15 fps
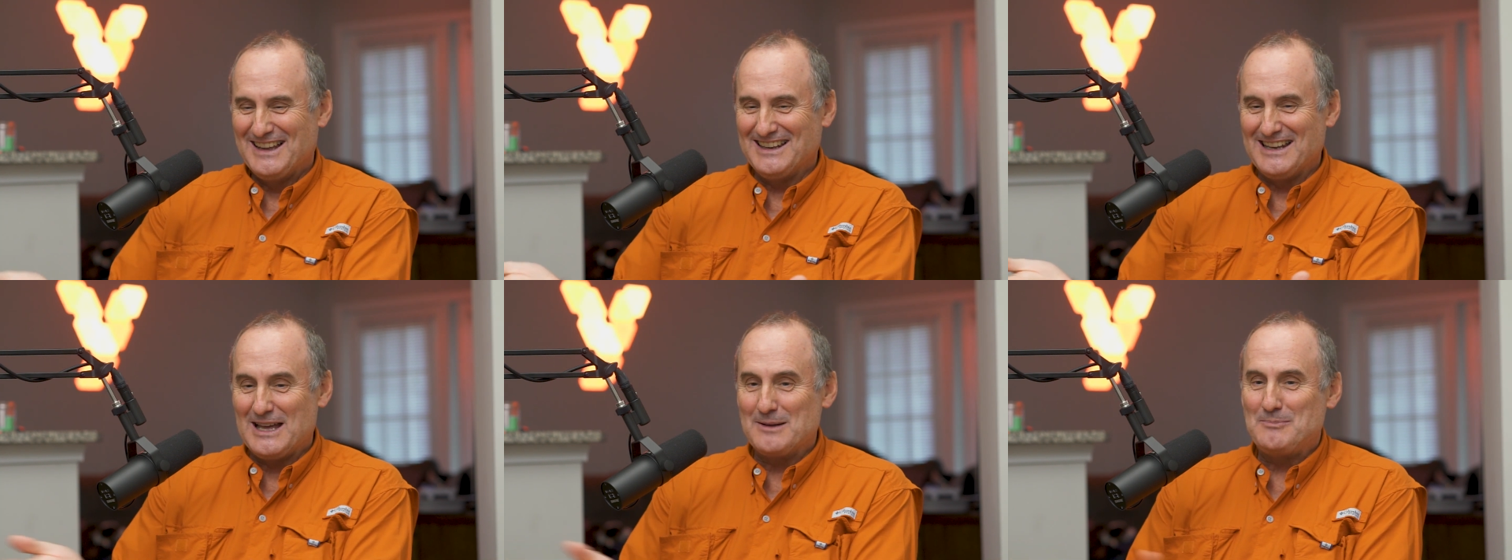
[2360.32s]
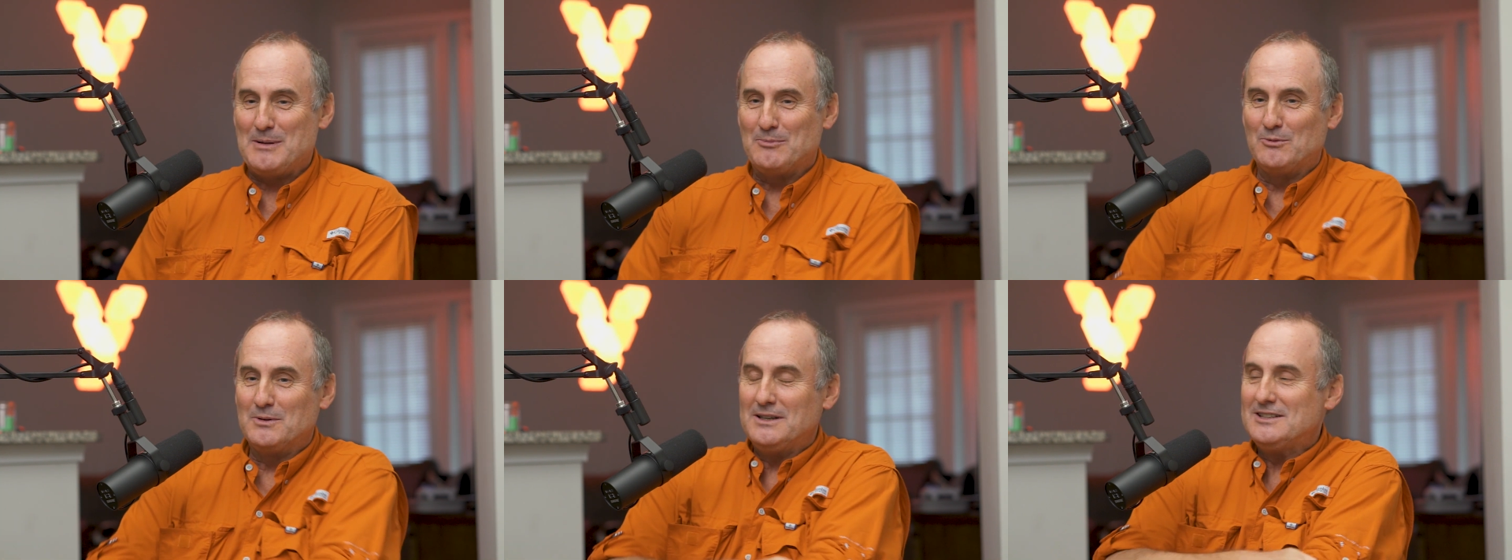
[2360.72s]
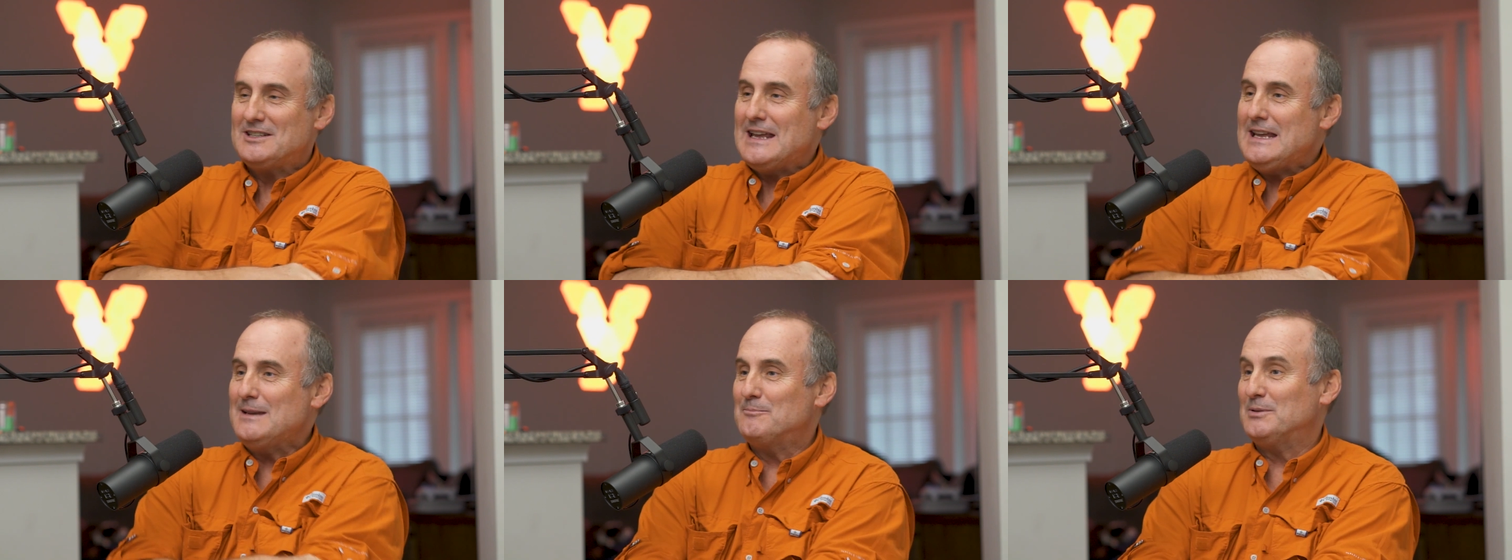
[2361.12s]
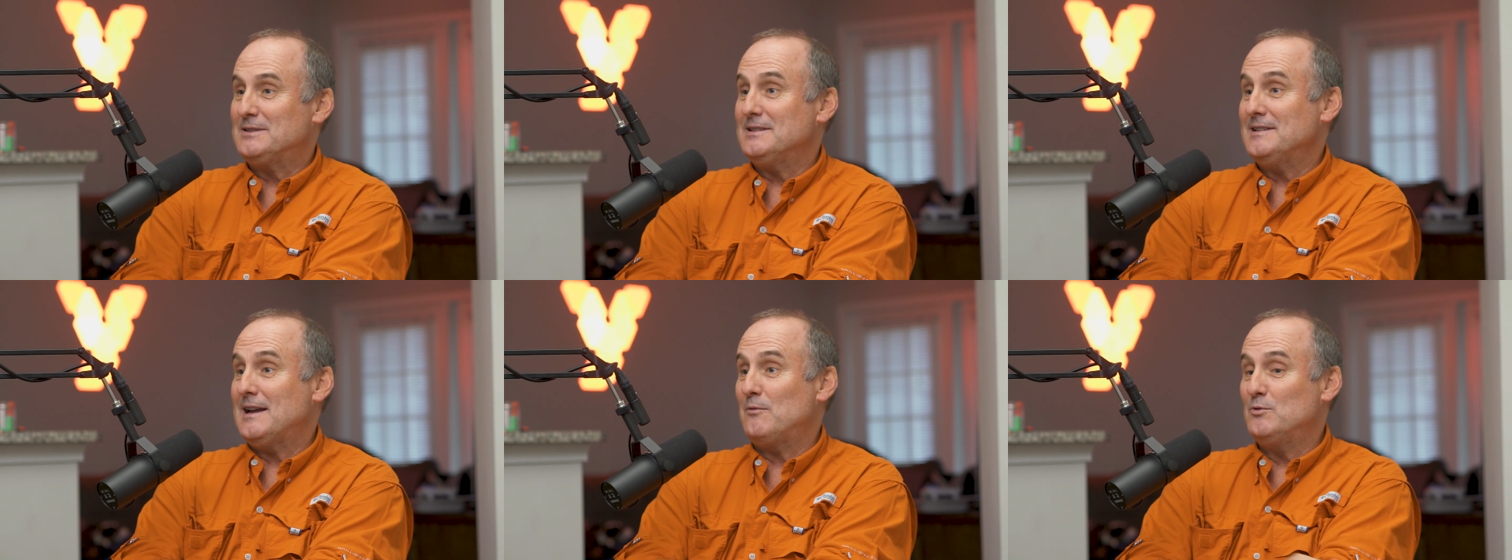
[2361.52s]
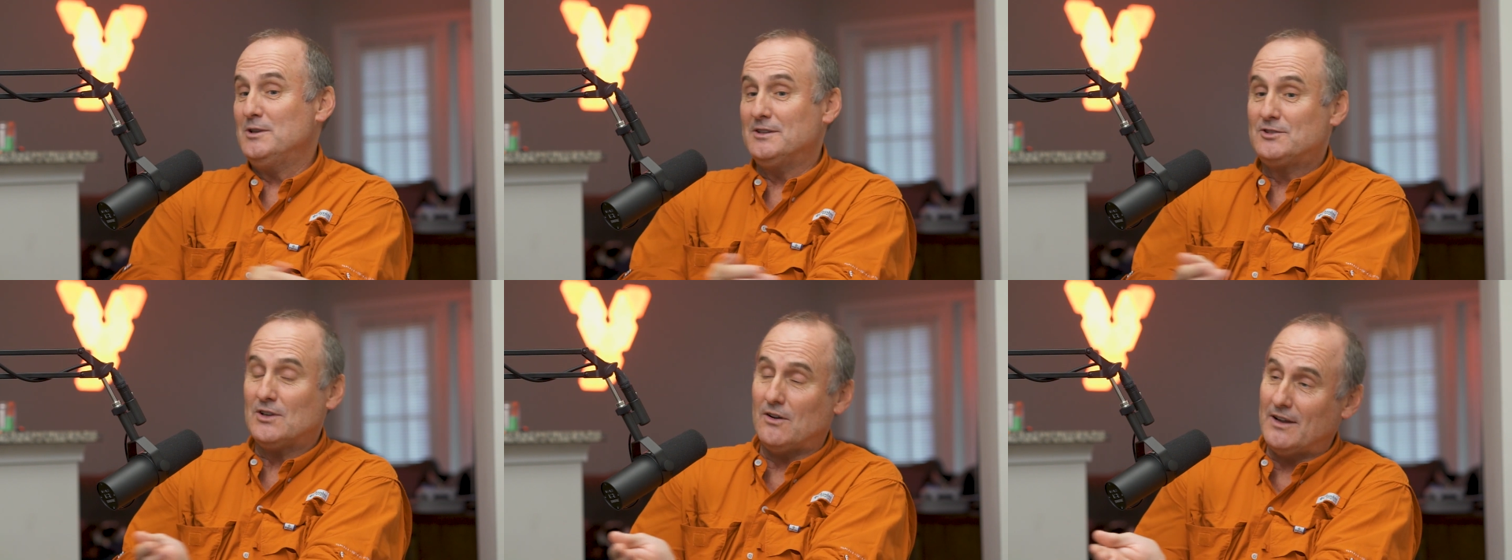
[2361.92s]
a lot of people wanted to take it, but then I
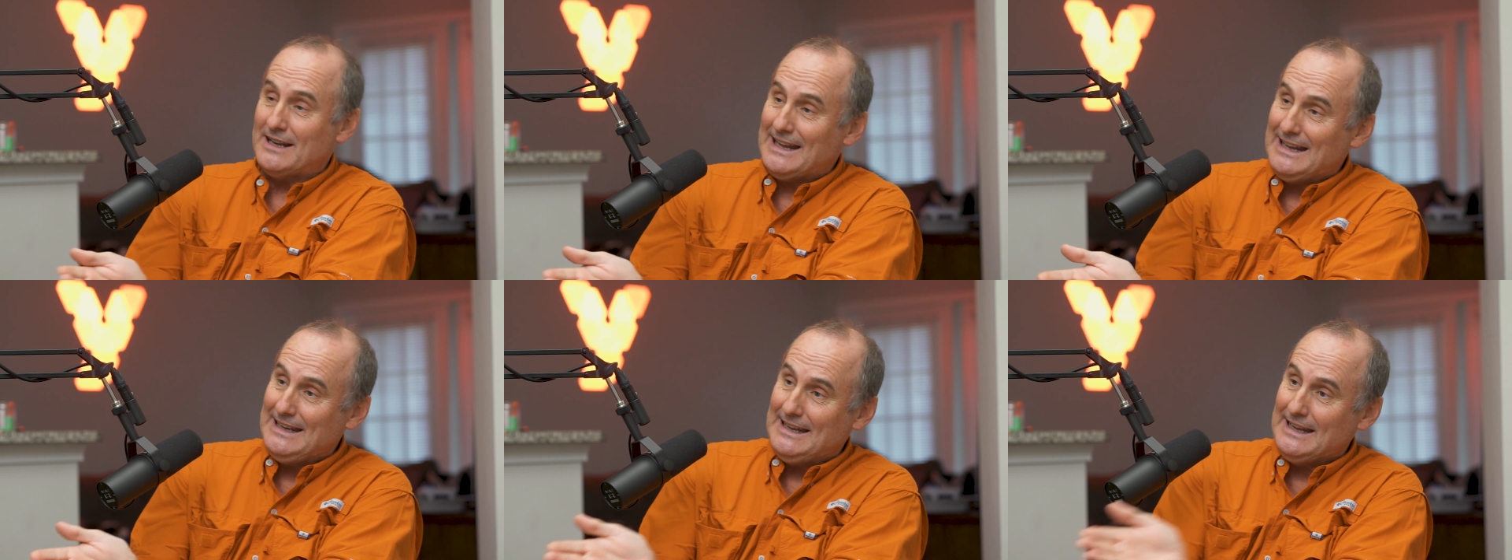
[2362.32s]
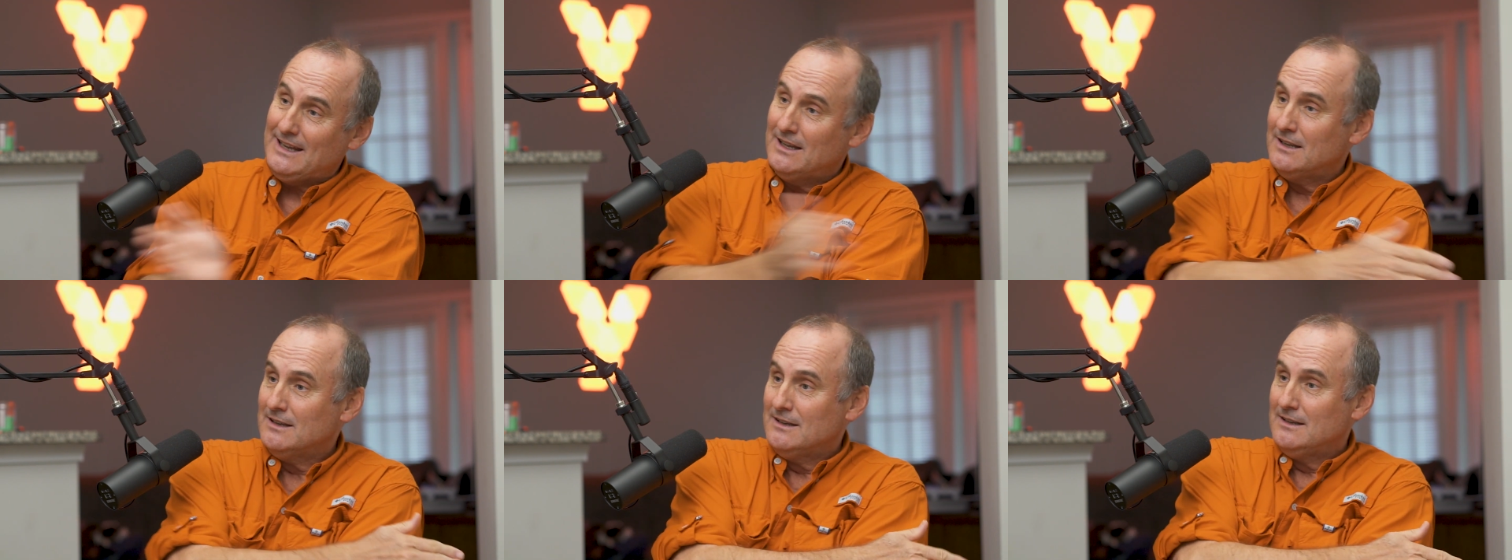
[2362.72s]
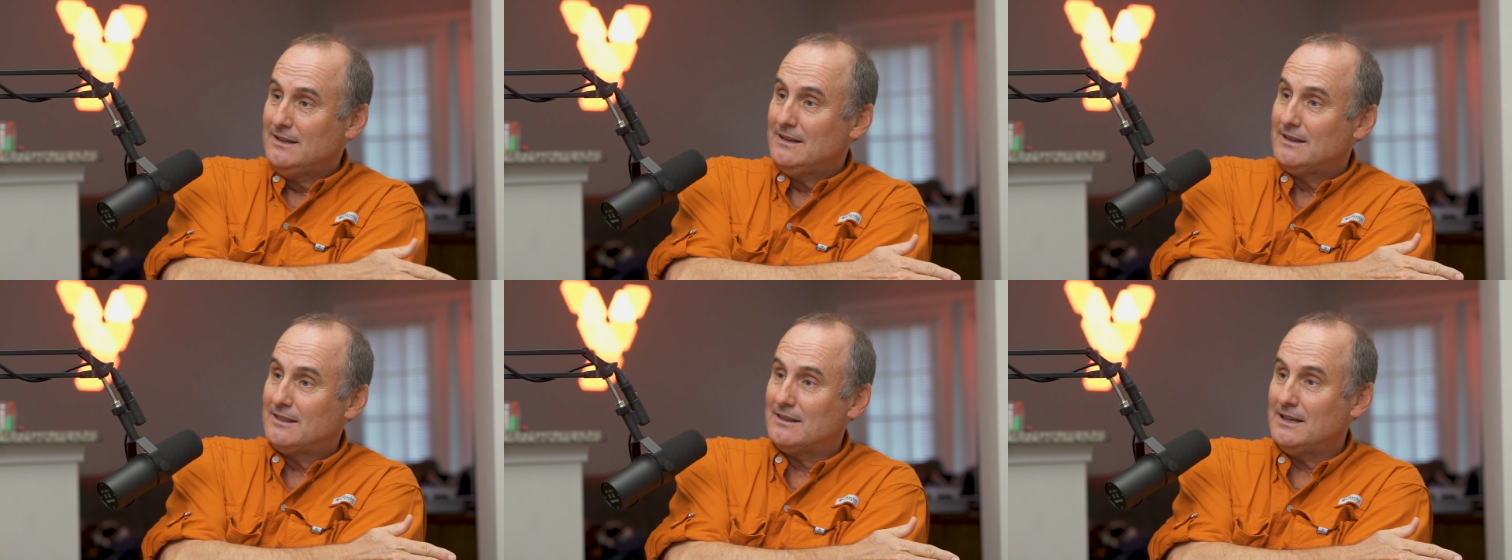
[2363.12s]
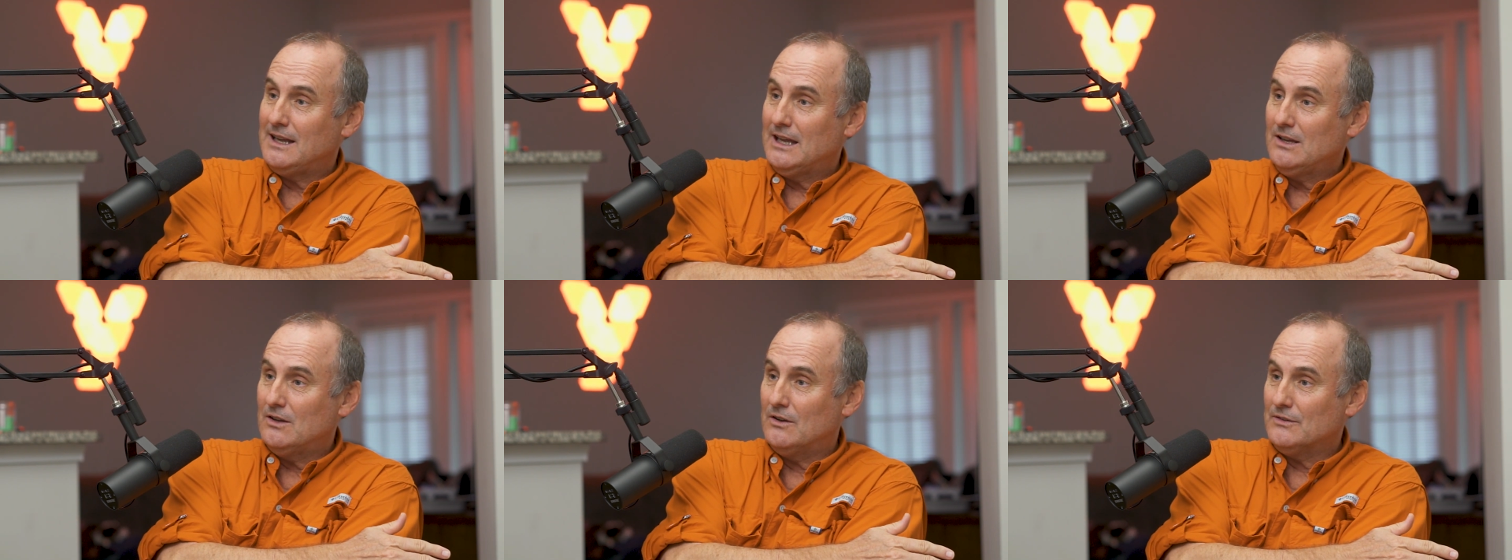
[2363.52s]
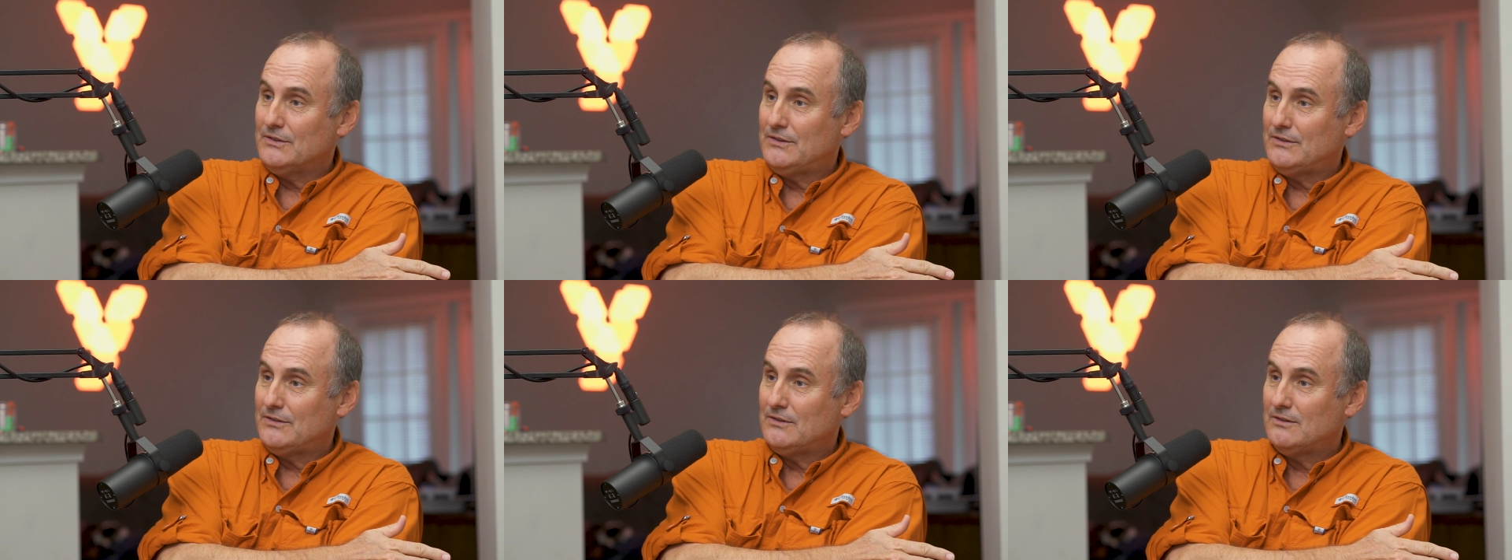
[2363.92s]
wouldn't have taught anything else.